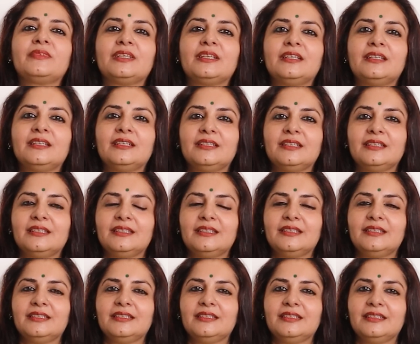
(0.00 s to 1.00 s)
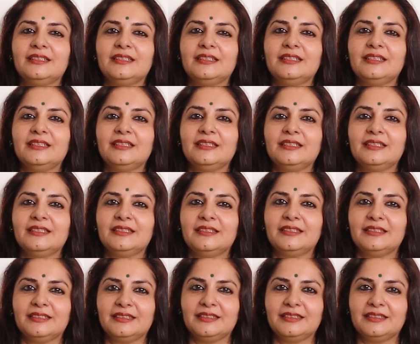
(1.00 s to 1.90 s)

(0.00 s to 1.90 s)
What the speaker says: Nobody speaks.